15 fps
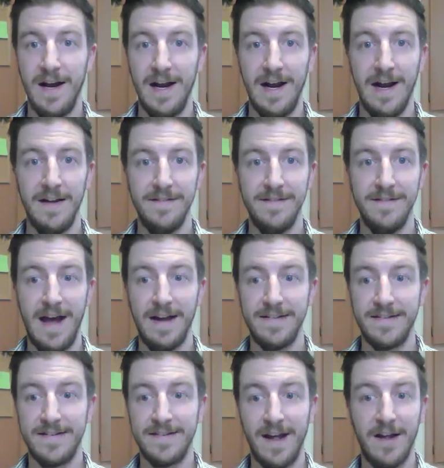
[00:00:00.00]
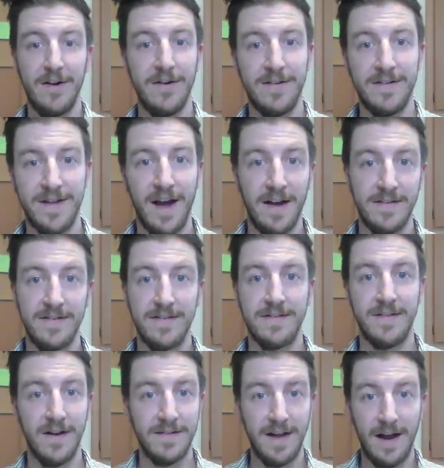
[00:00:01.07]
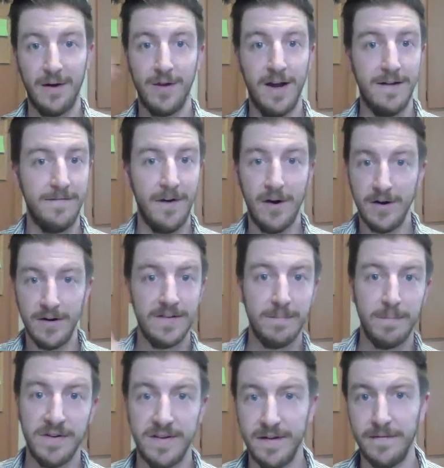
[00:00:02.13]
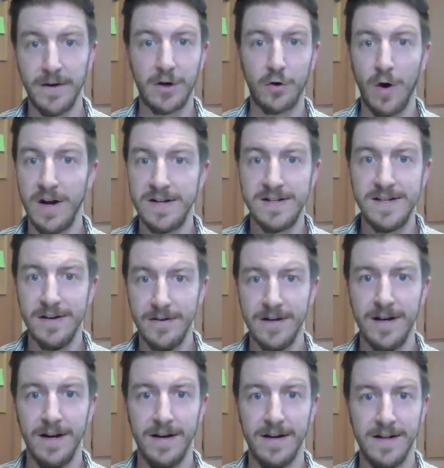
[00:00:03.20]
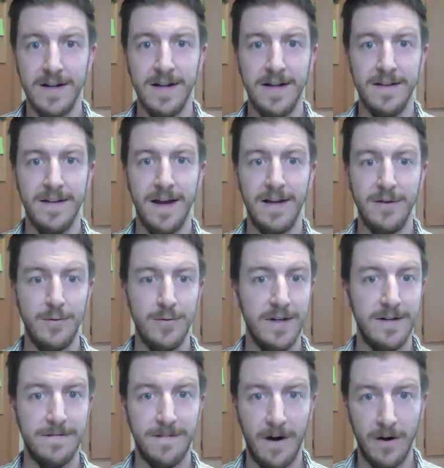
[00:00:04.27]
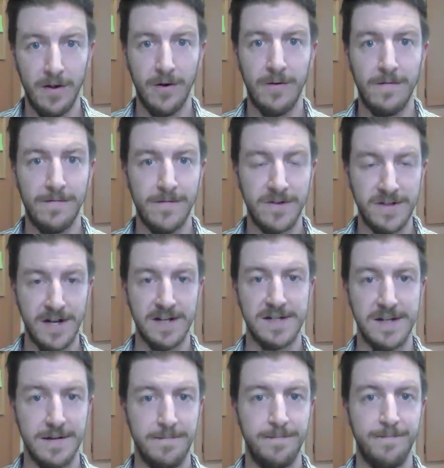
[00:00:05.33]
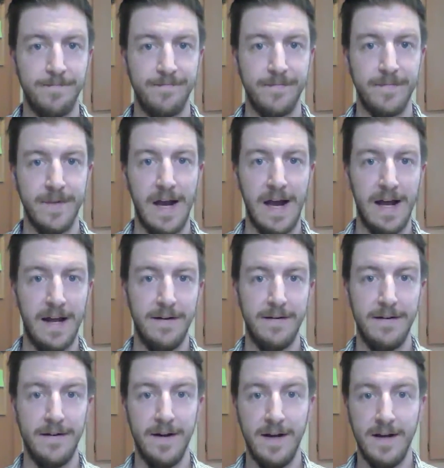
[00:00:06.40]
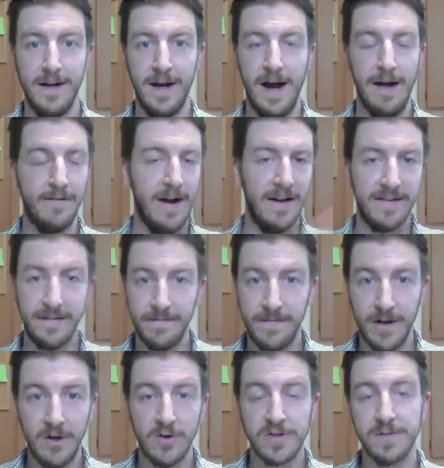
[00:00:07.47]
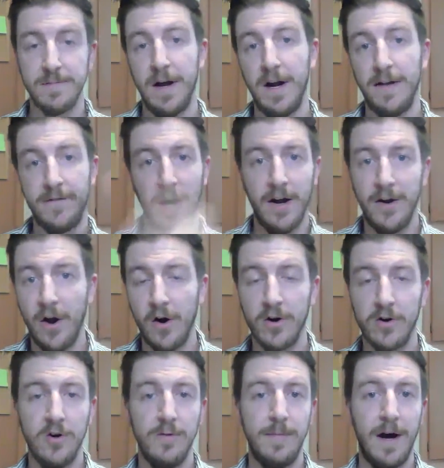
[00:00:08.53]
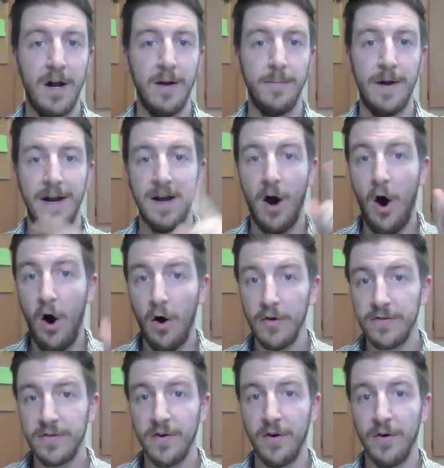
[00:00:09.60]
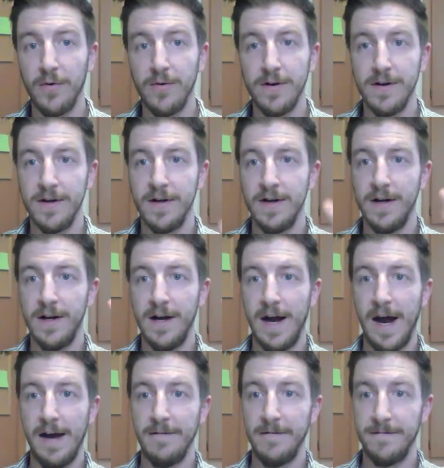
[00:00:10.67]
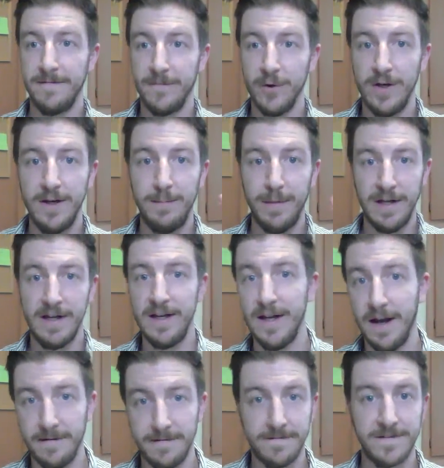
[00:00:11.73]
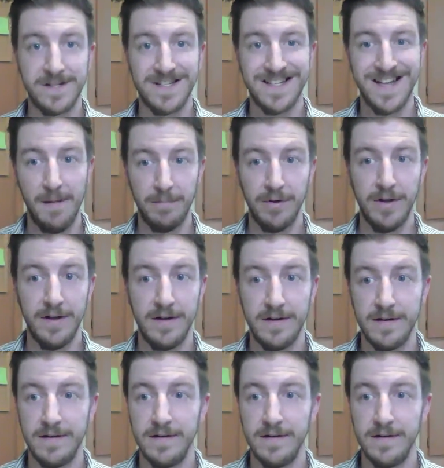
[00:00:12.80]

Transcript: and that standard test does outline very specific criteria that you need to follow for testing. And I've got some videos about it, I've got an article about it, but I also have a free PDF template